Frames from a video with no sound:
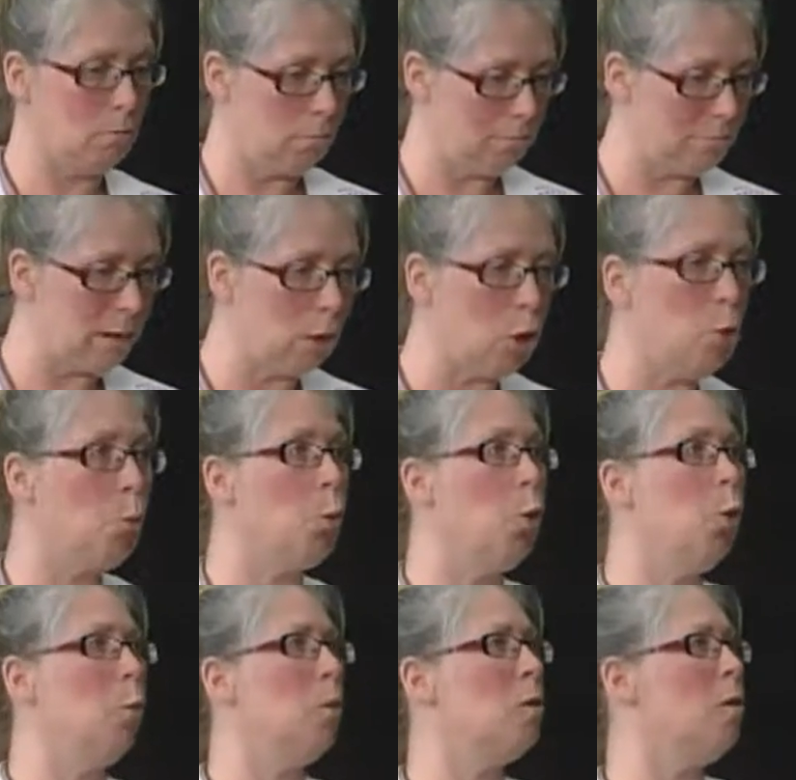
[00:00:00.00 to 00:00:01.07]
a
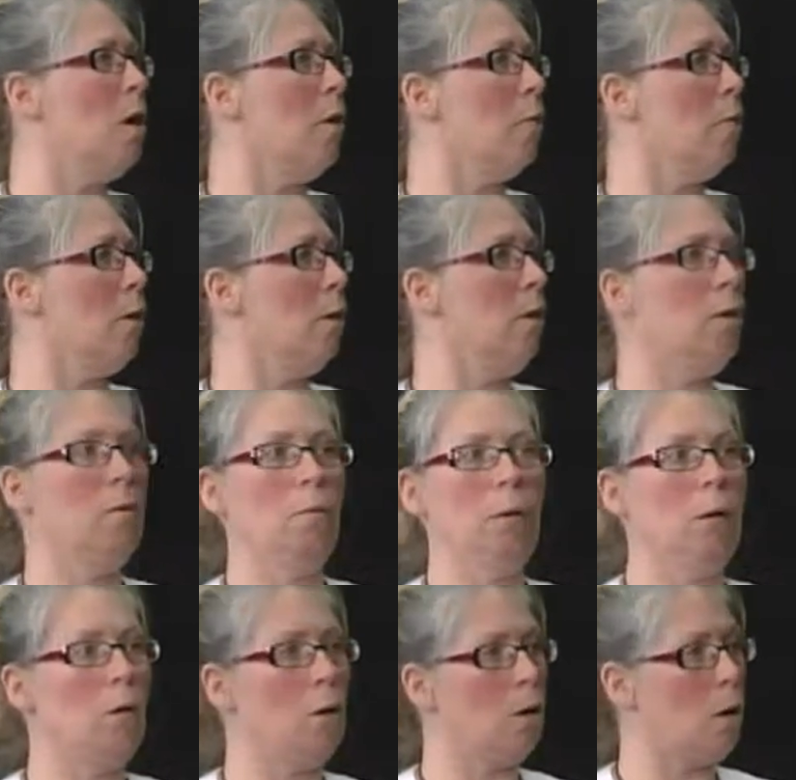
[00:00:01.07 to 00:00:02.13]
group. It's not really, we
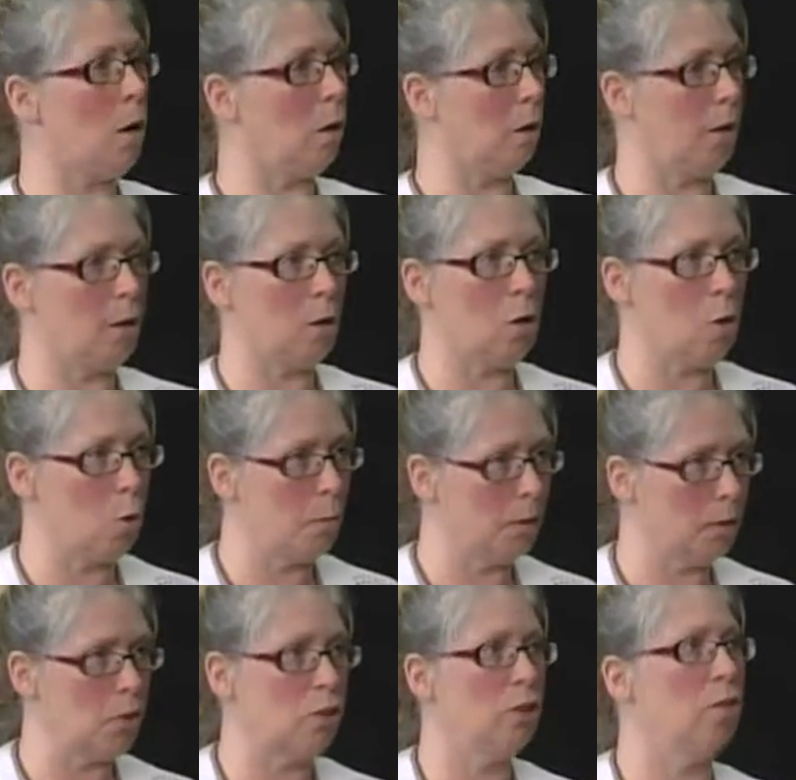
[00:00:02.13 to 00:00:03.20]
don't call it a
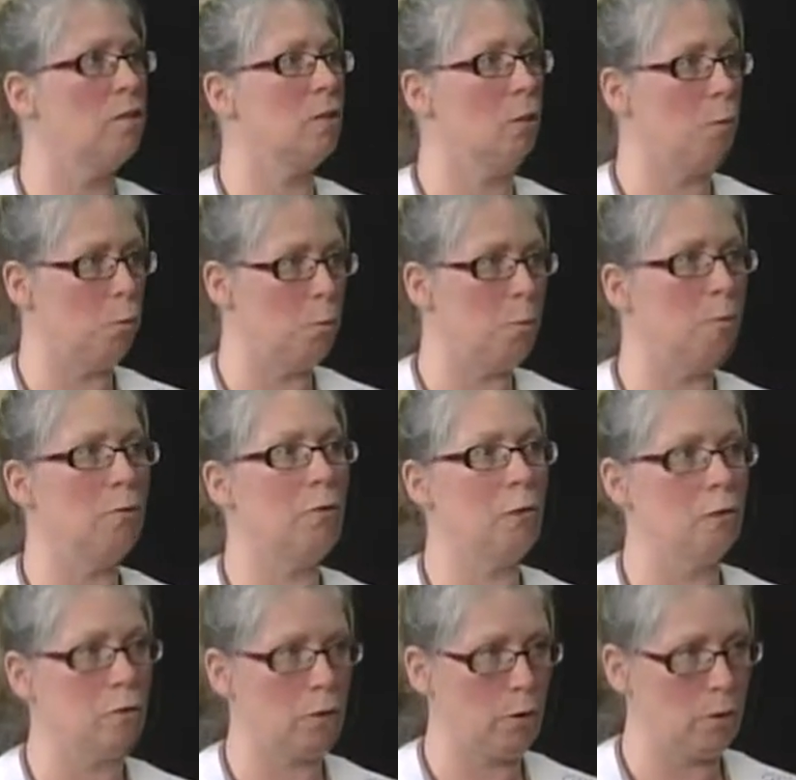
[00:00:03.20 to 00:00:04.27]
coalition. It's a group of
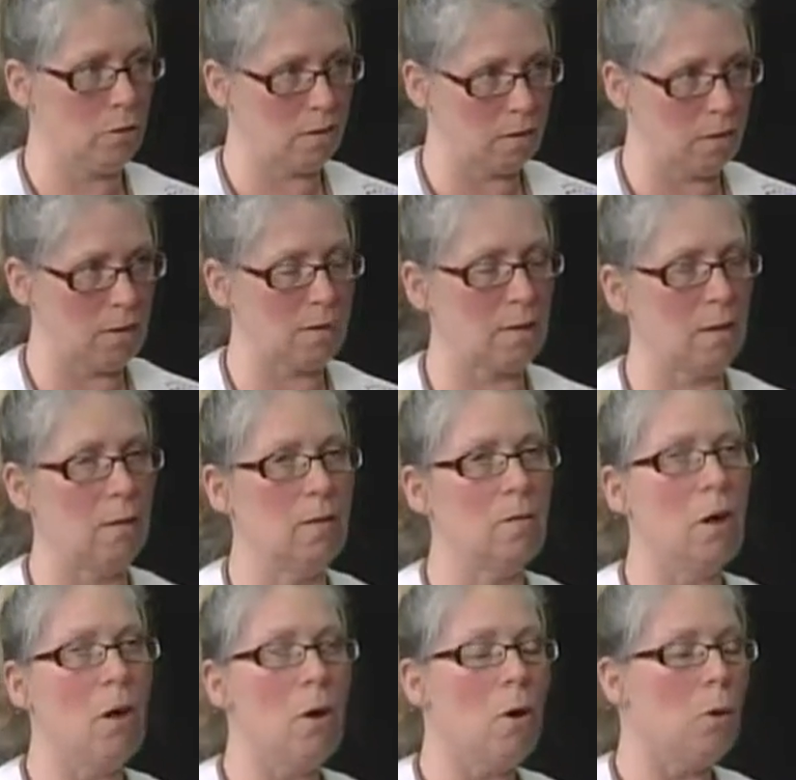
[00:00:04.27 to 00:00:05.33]
concerned citizens
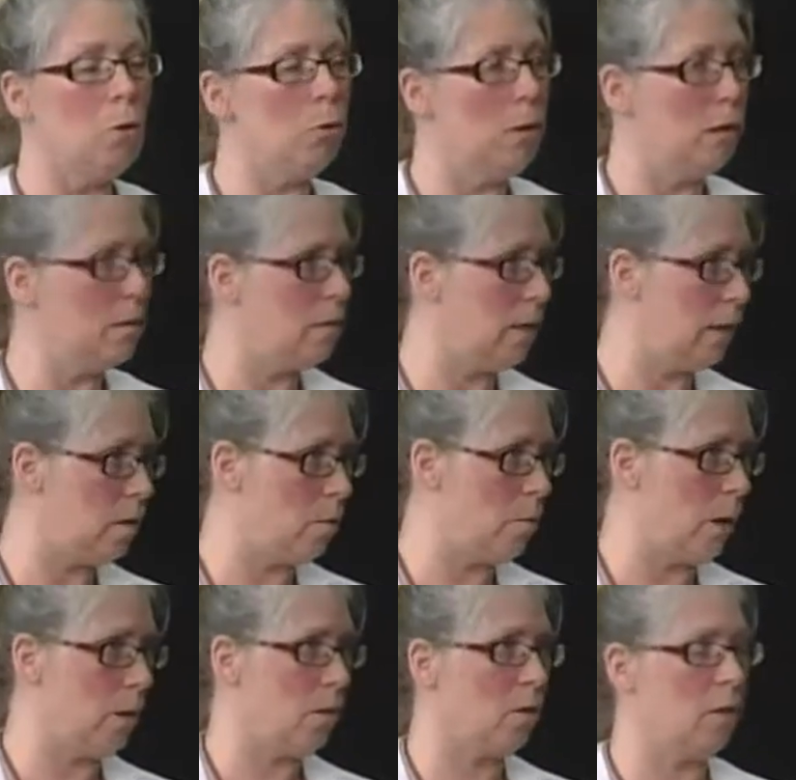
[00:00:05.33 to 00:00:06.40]
who get together
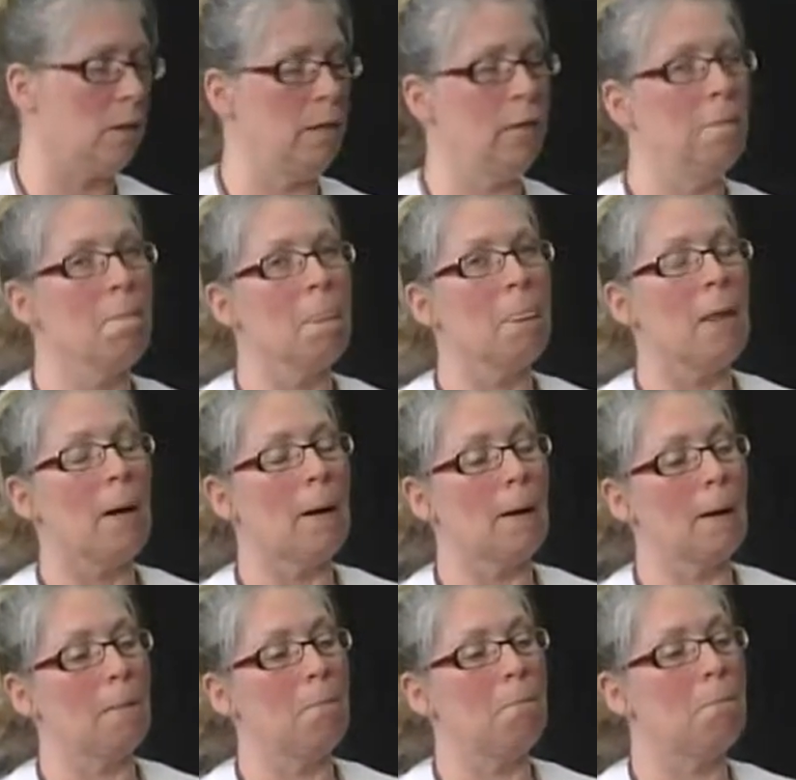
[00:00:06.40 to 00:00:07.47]
monthly.
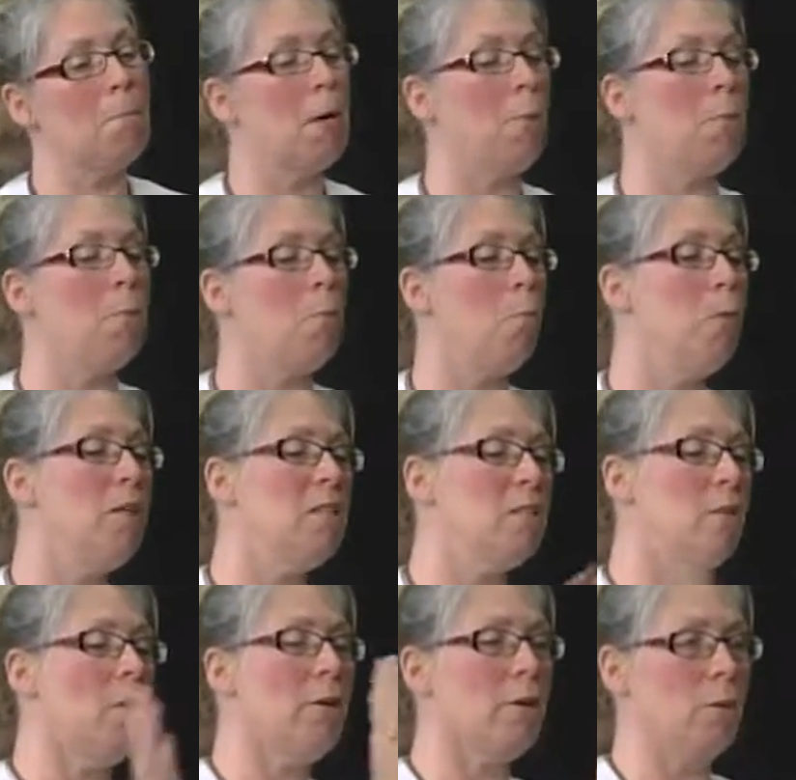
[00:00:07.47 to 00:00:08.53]
But we
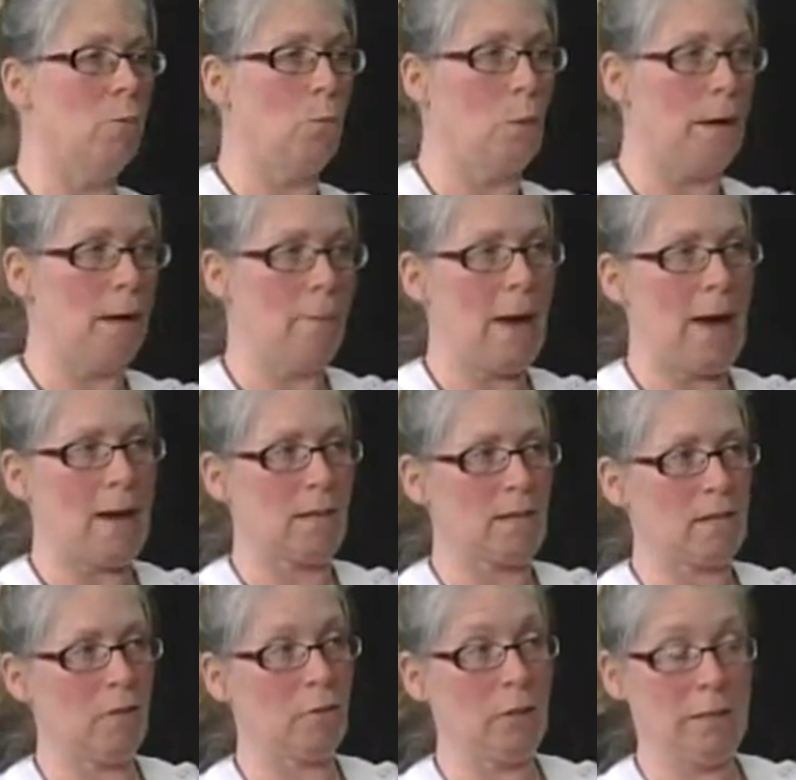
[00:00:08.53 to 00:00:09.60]
started way back
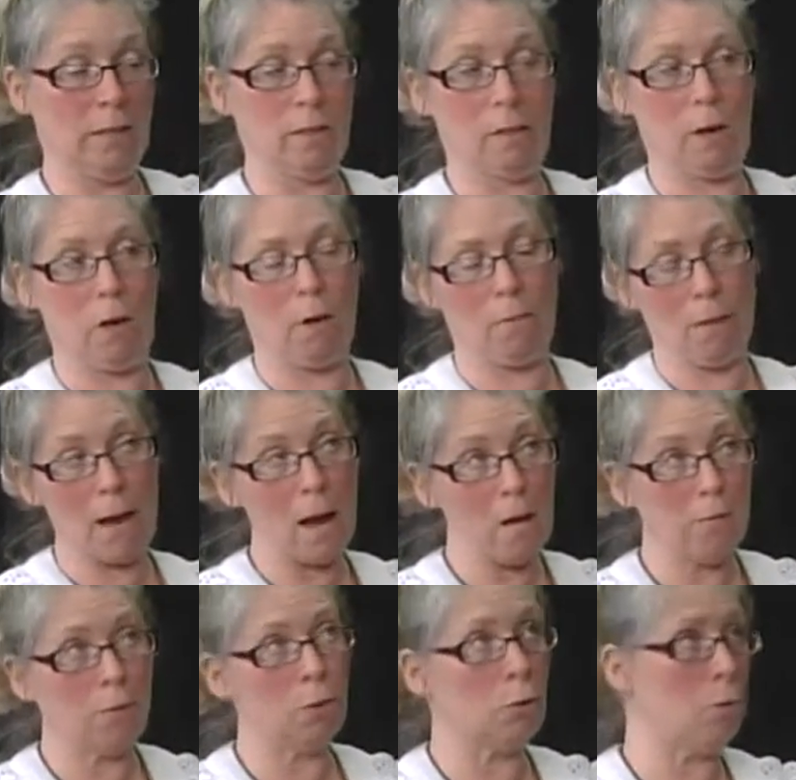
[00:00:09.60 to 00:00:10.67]
several years ago,
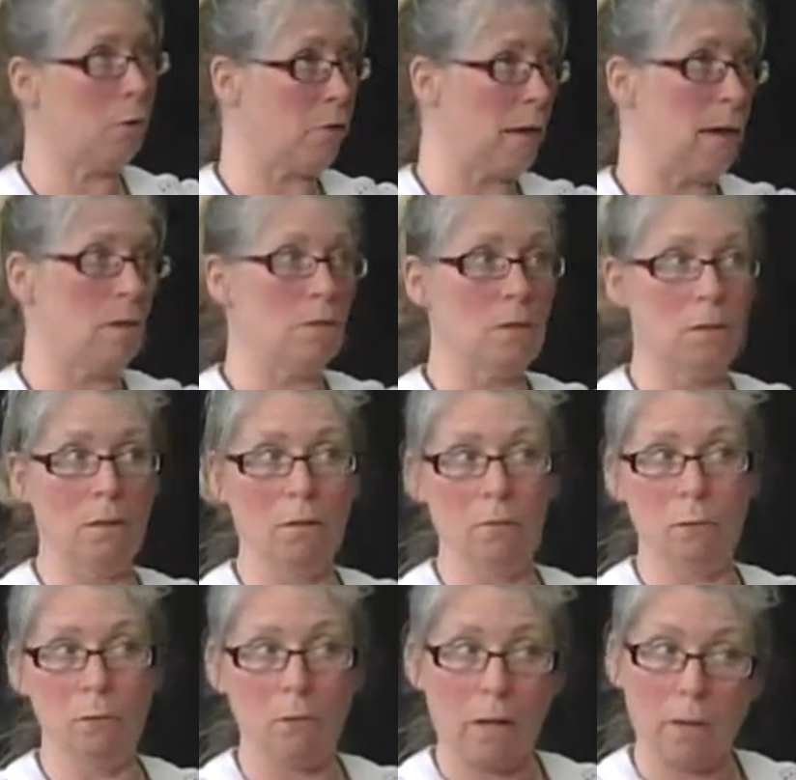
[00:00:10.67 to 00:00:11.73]
around 2000,
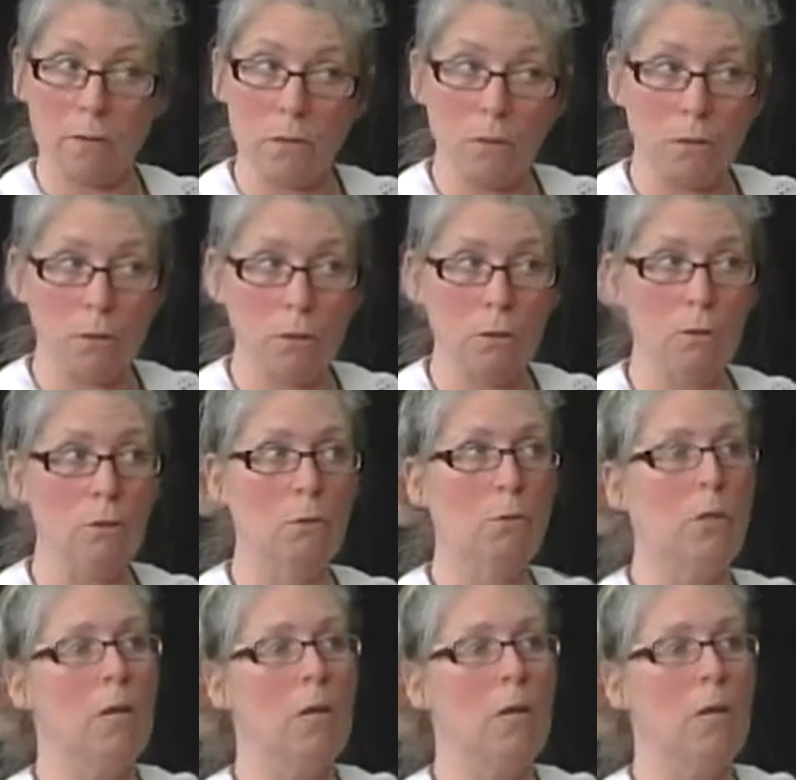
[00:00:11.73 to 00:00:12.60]
2002,